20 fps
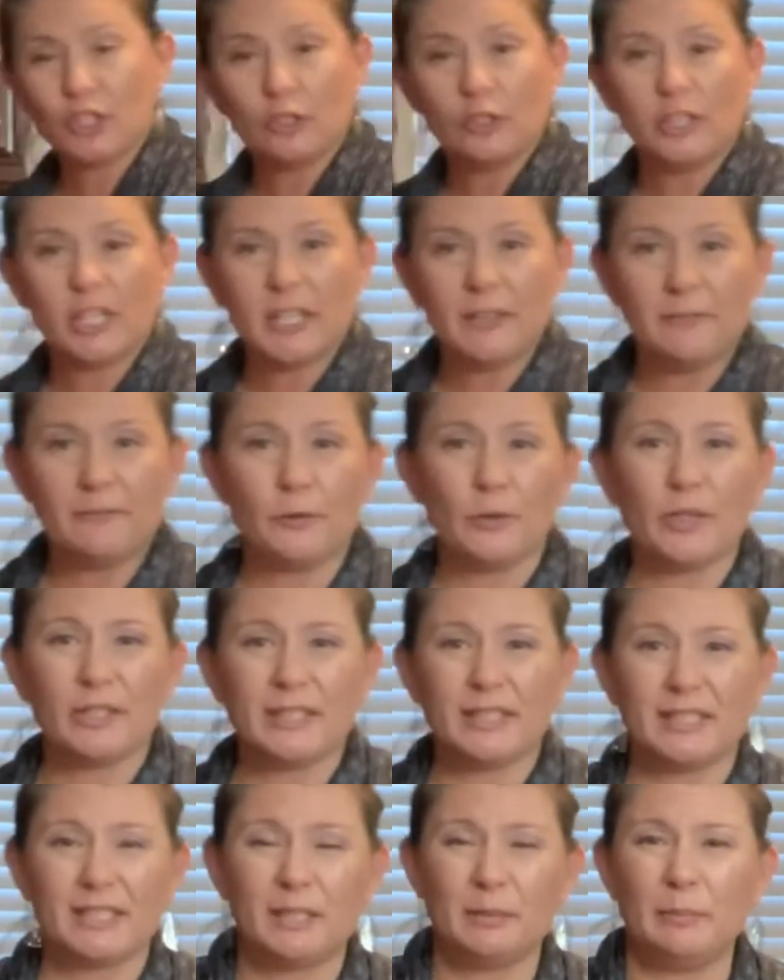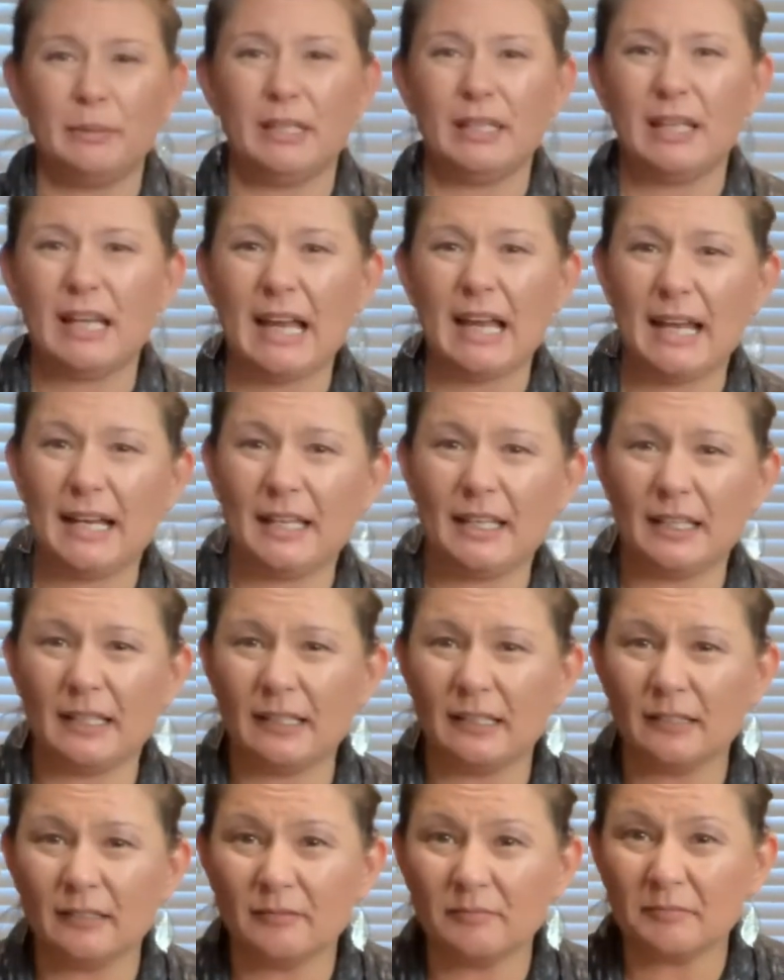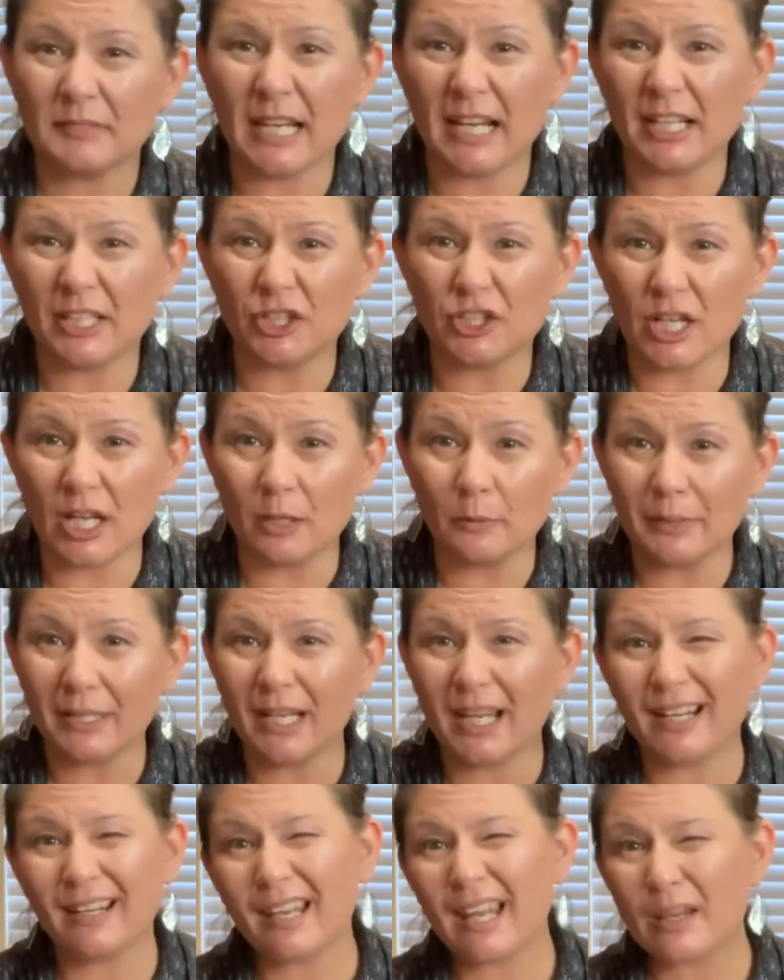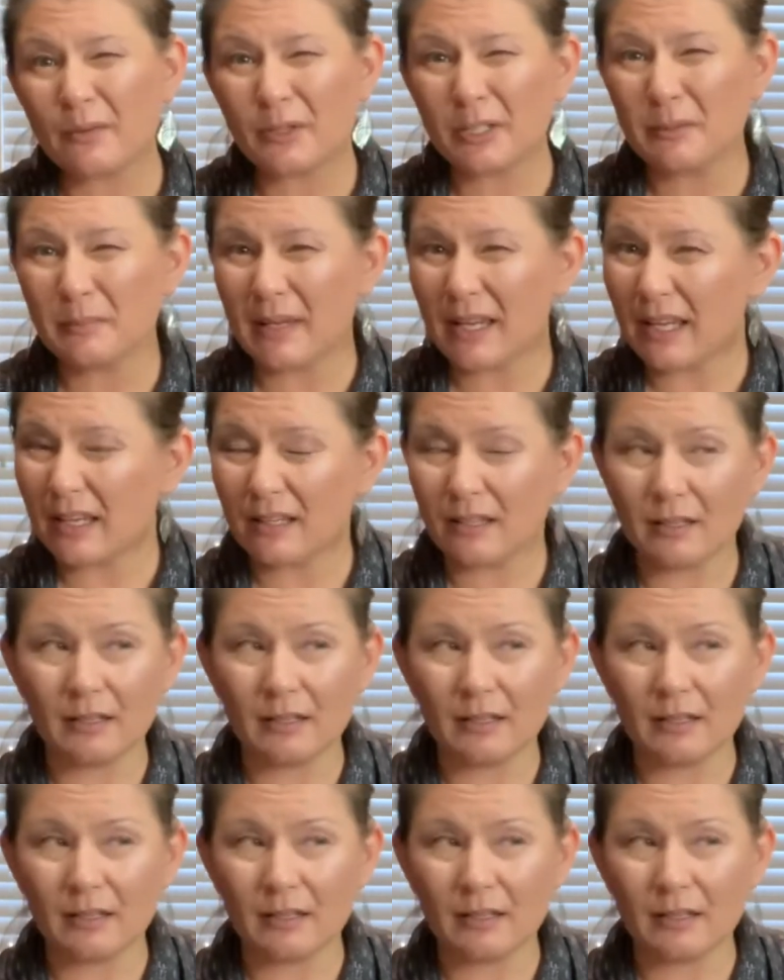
looking for is it to be kind of jello-y, kind of like when you make